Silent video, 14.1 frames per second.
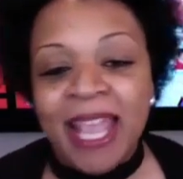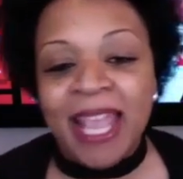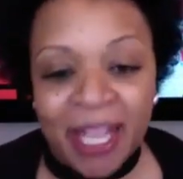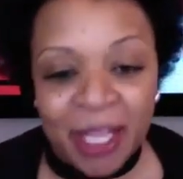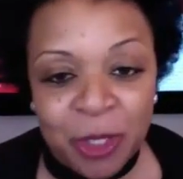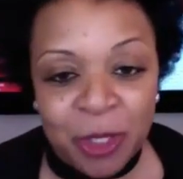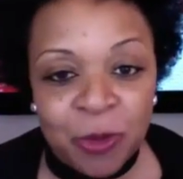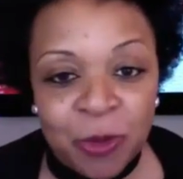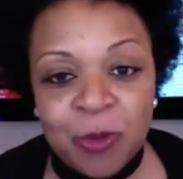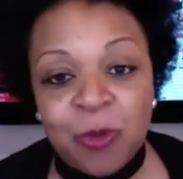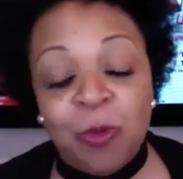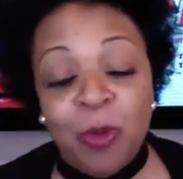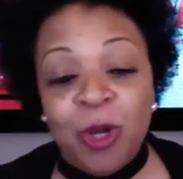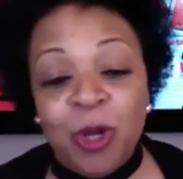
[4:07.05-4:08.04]
and you
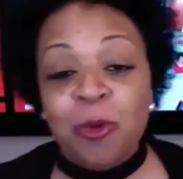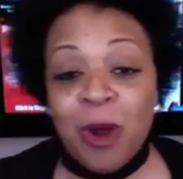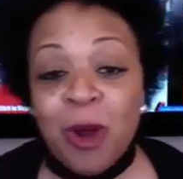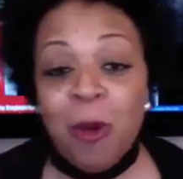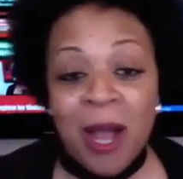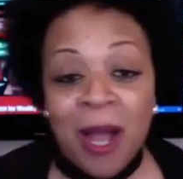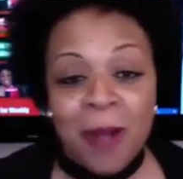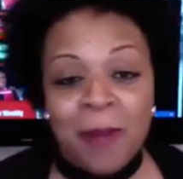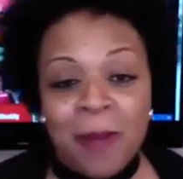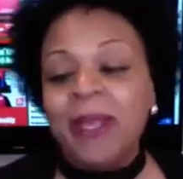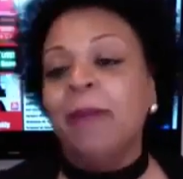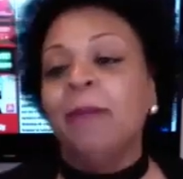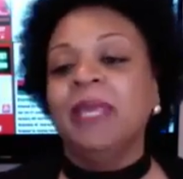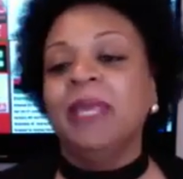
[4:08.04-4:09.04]
will grow up
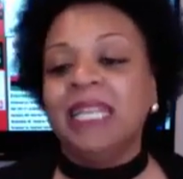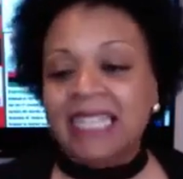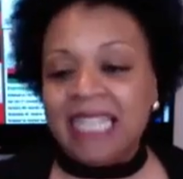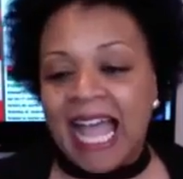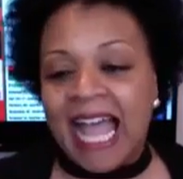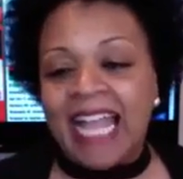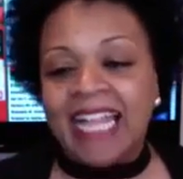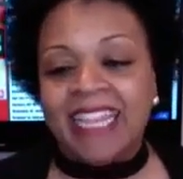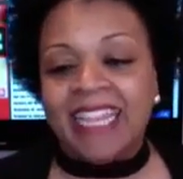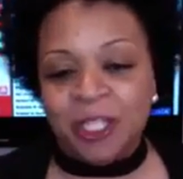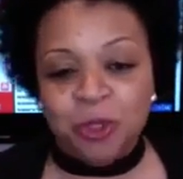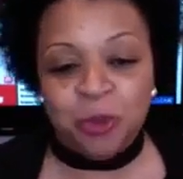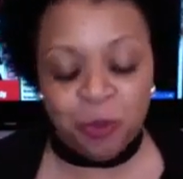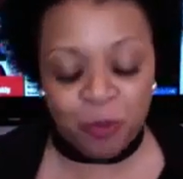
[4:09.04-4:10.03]
and be glad
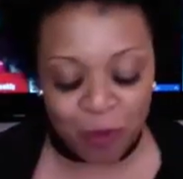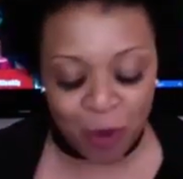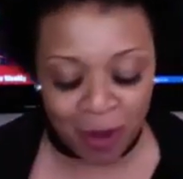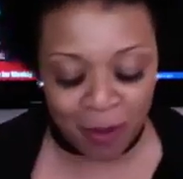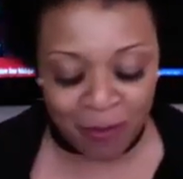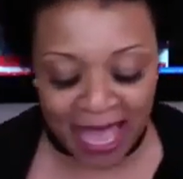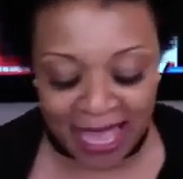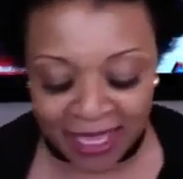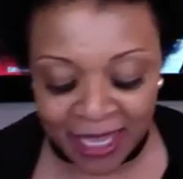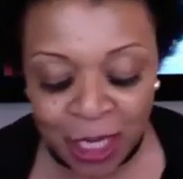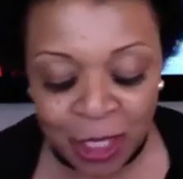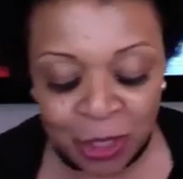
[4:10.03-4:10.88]
that you fought back.